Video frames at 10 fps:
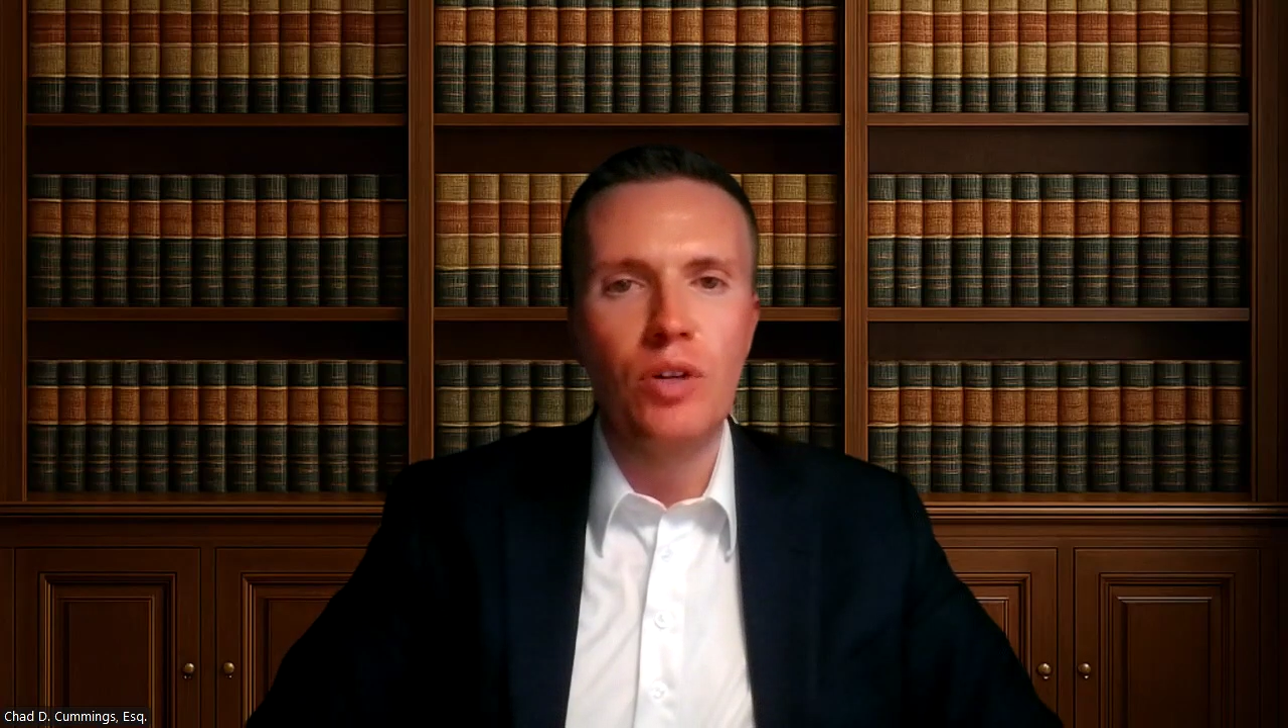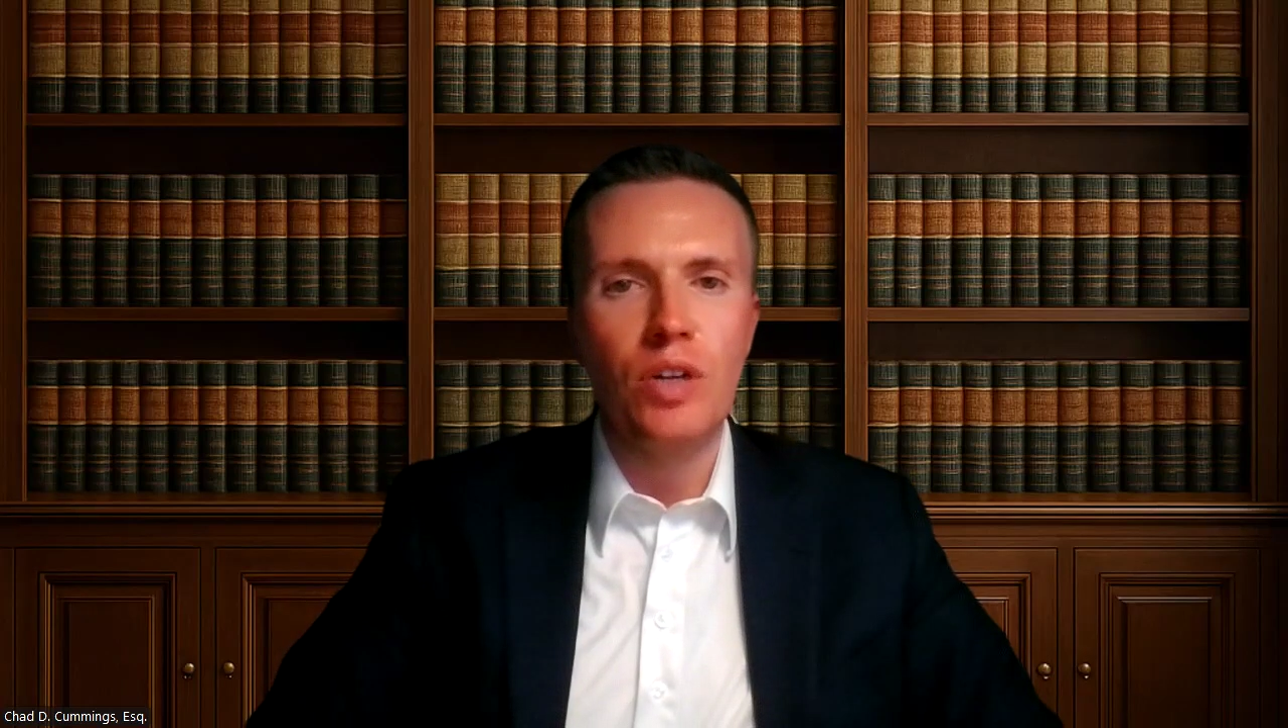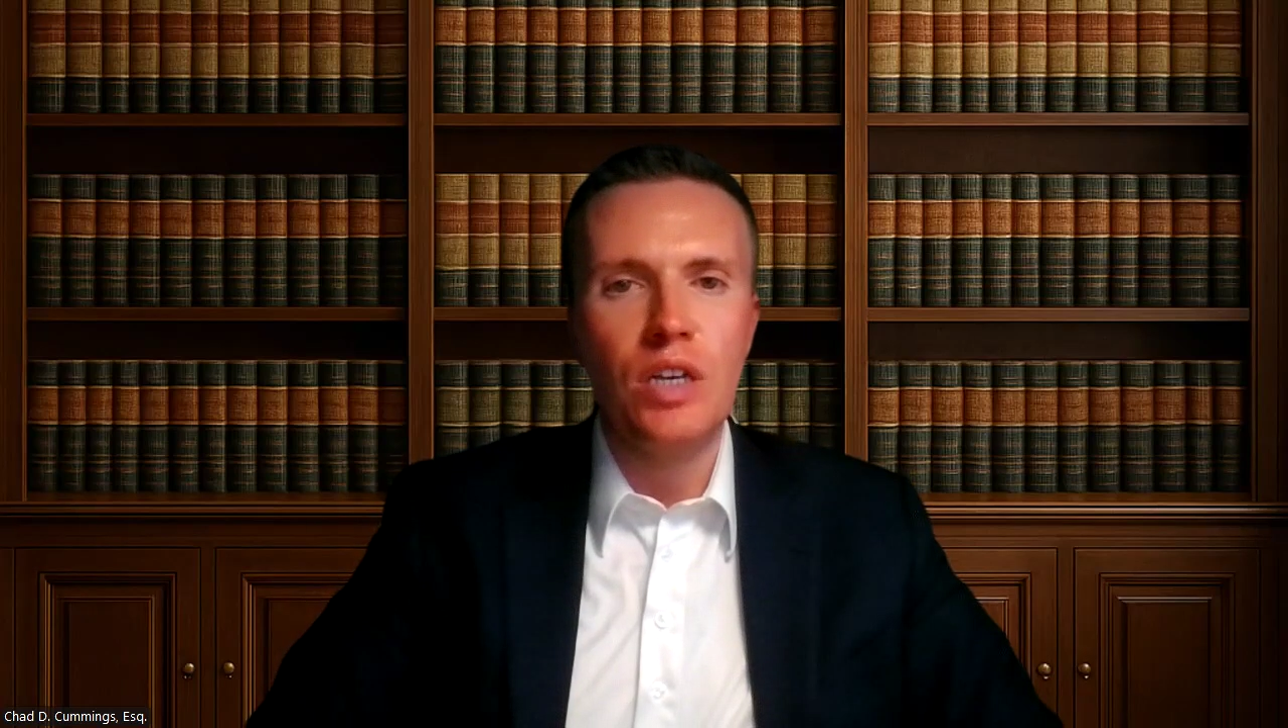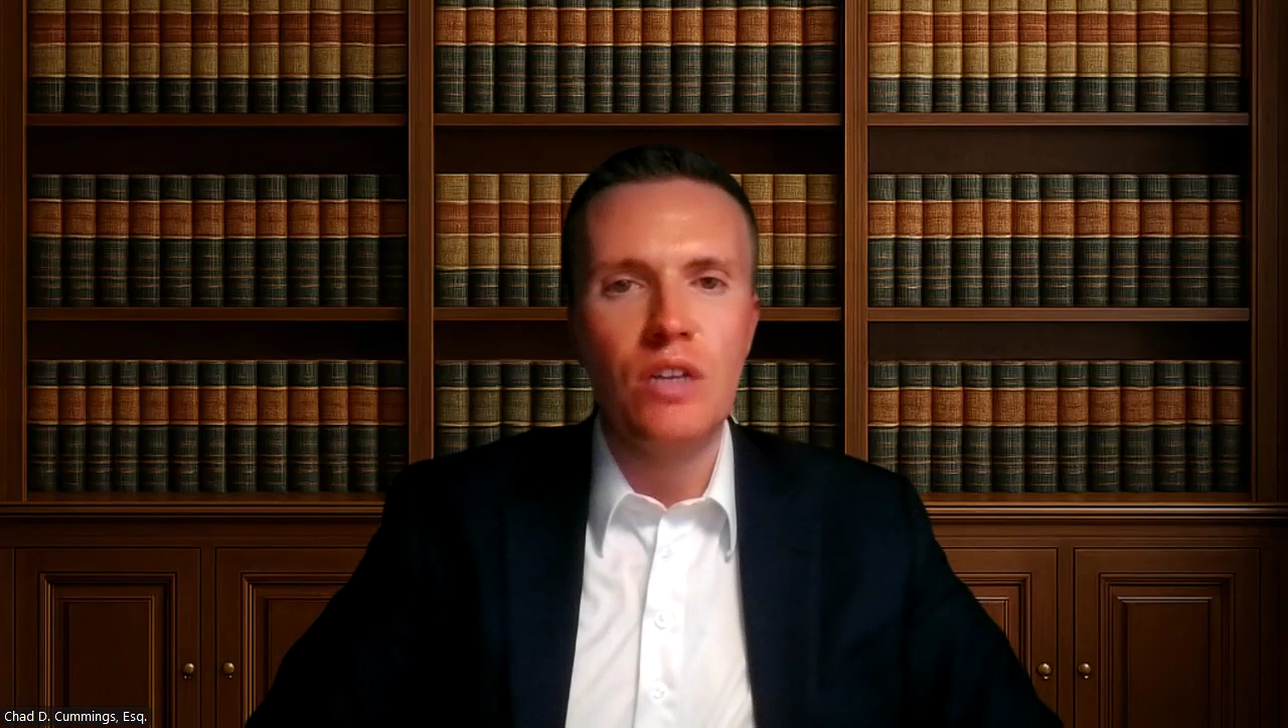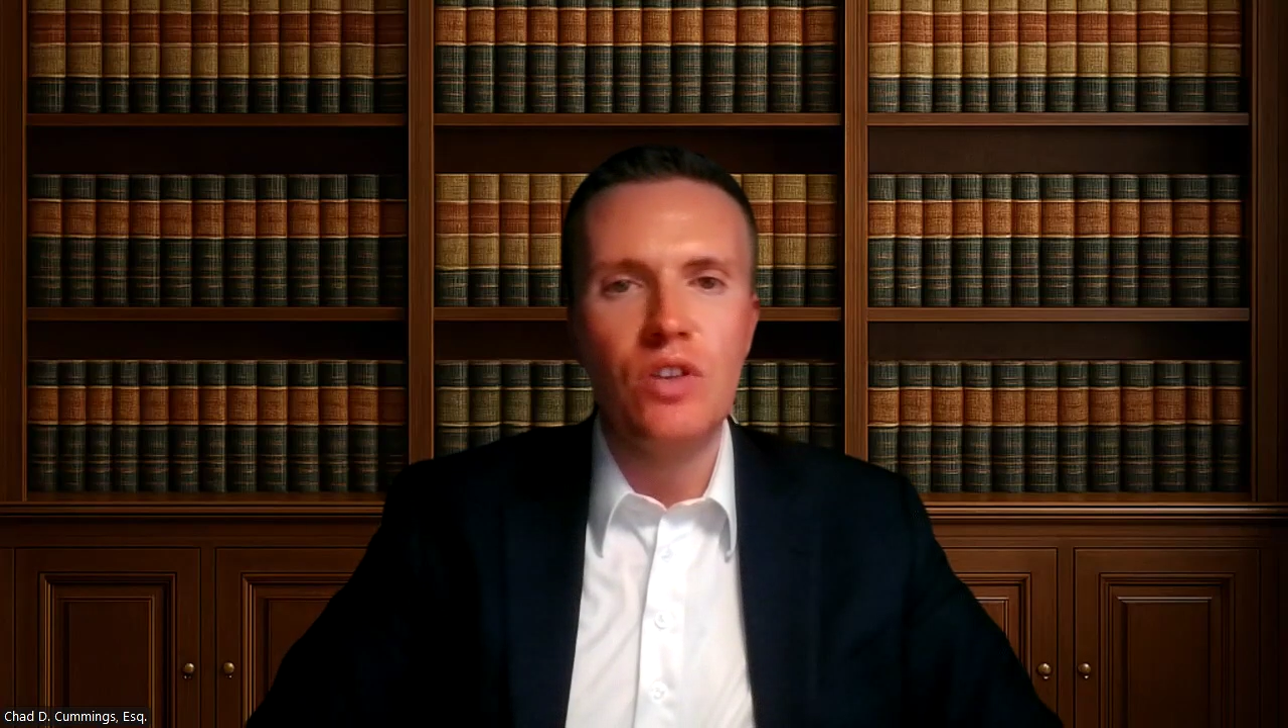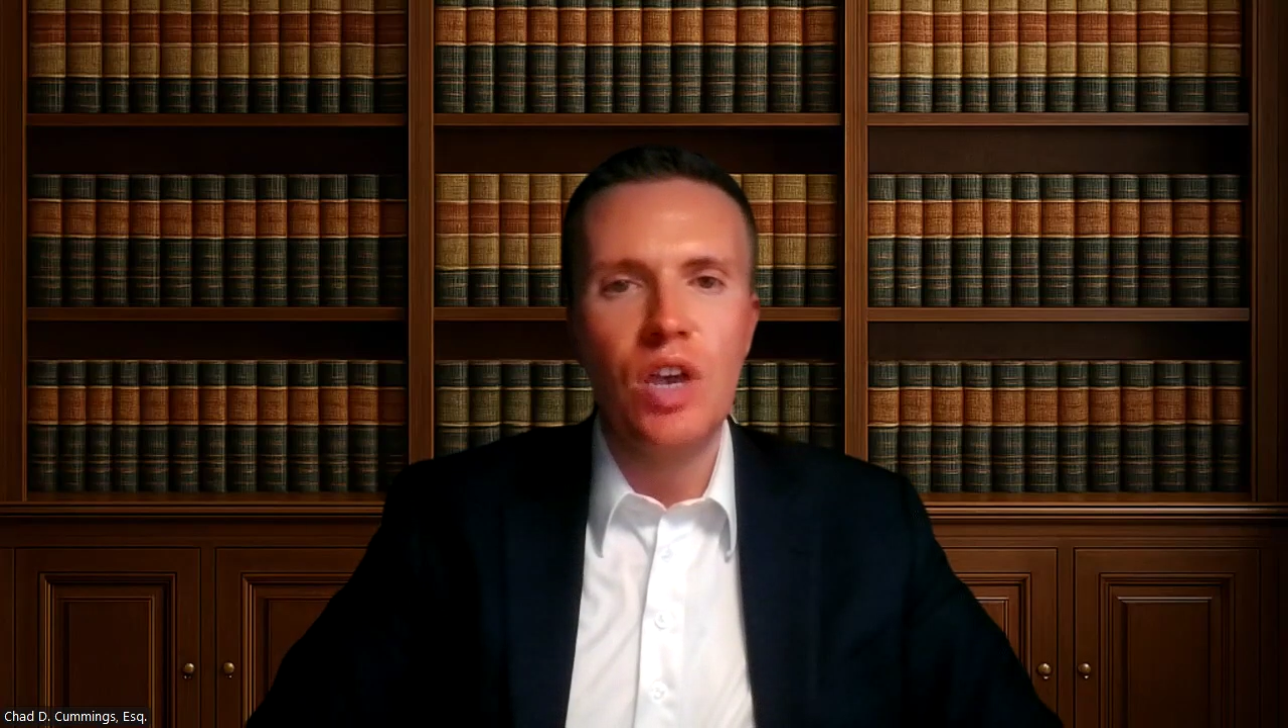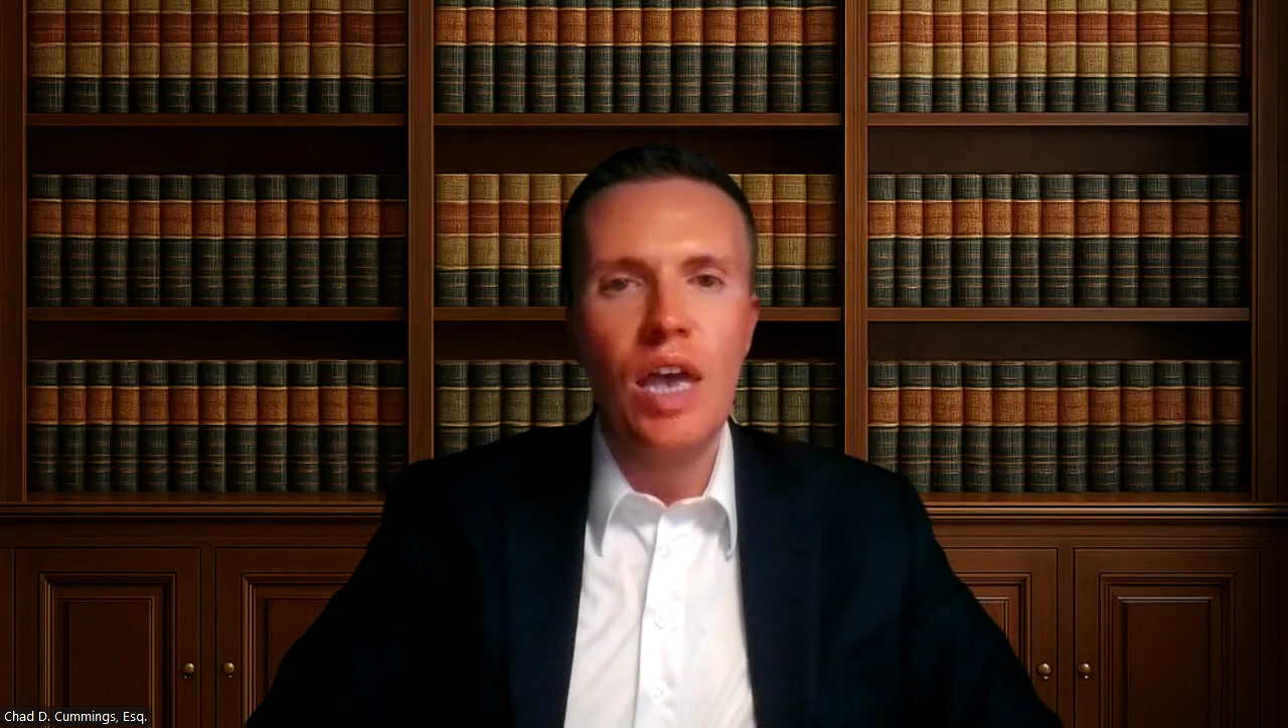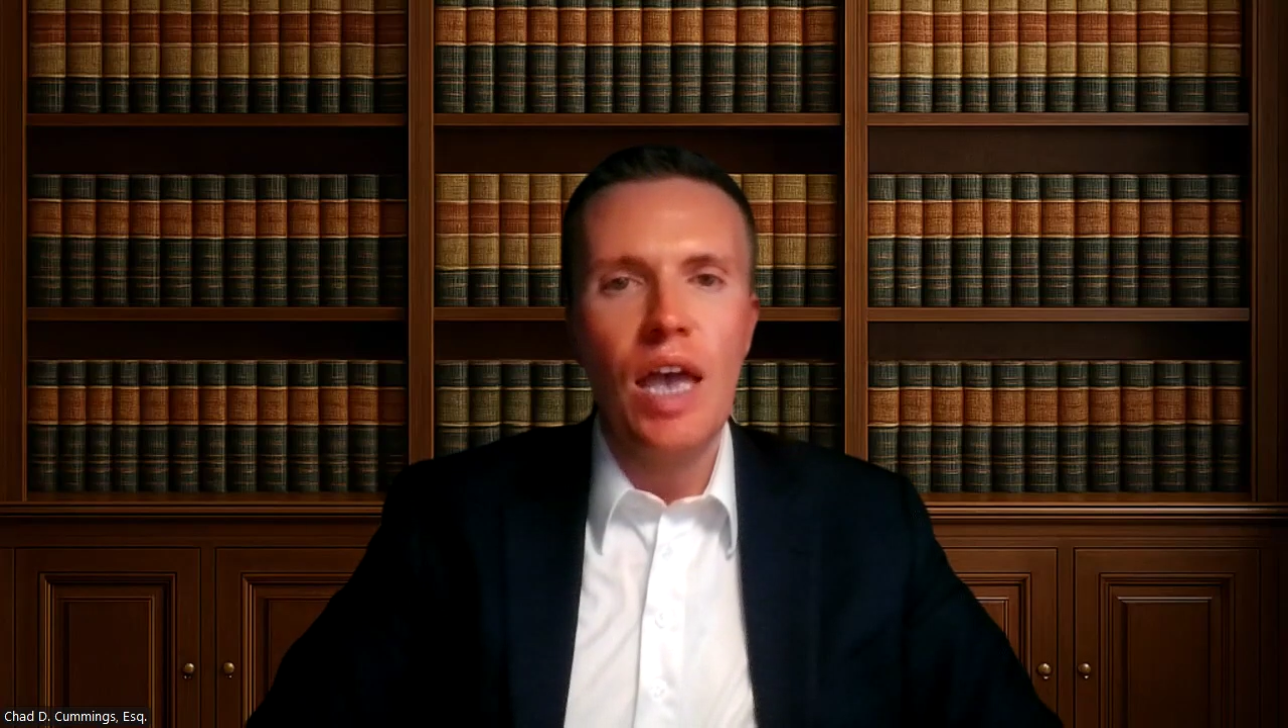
needs,